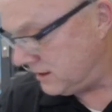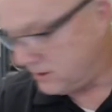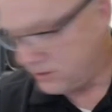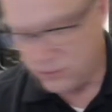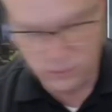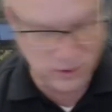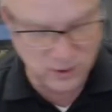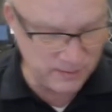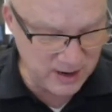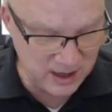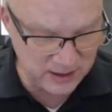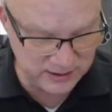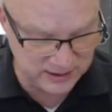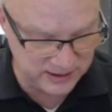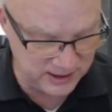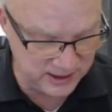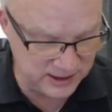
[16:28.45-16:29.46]
What
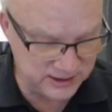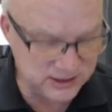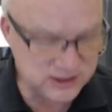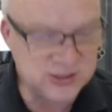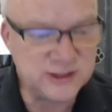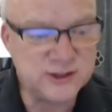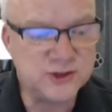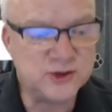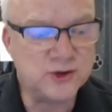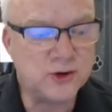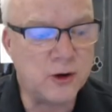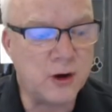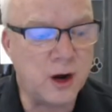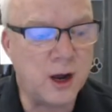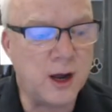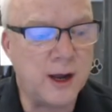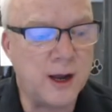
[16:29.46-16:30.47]
about this? Let's
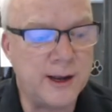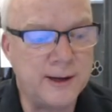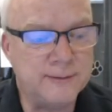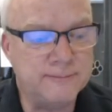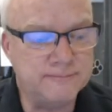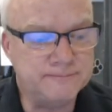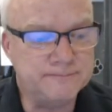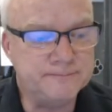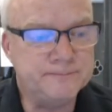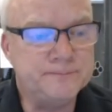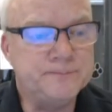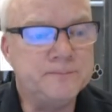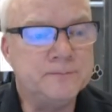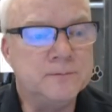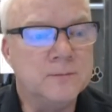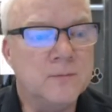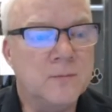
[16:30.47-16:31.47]
try.
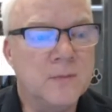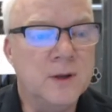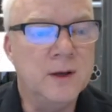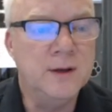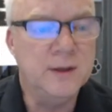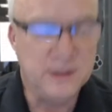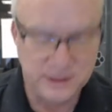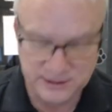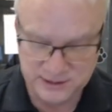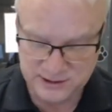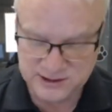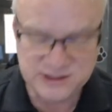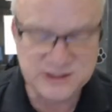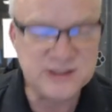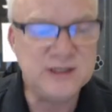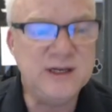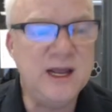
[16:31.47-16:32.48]

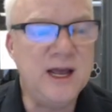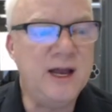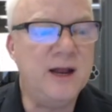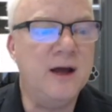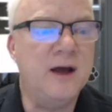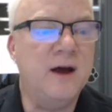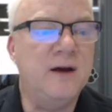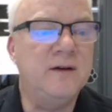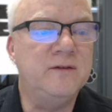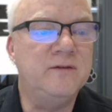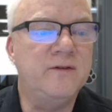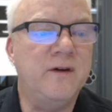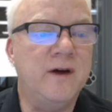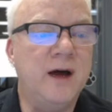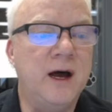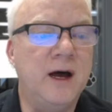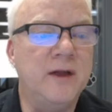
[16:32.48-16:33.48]
Instead of
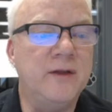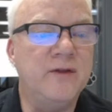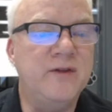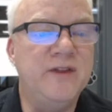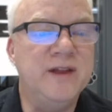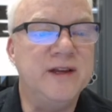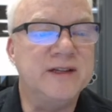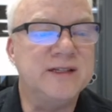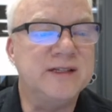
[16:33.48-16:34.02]
this